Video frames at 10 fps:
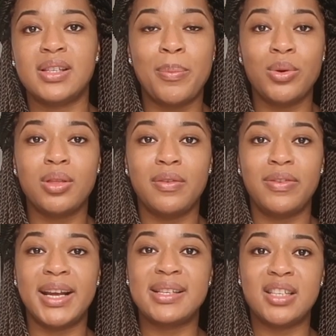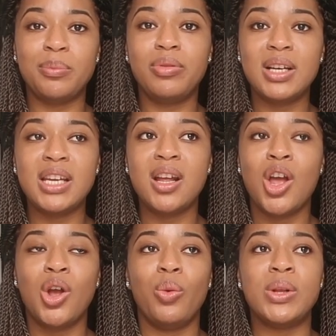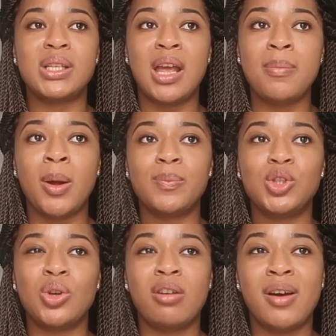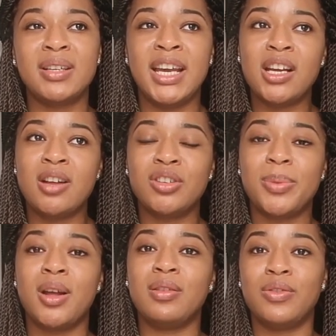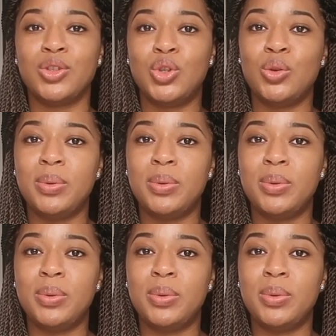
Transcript: I booked the flight separately, which came up to around £800 for 2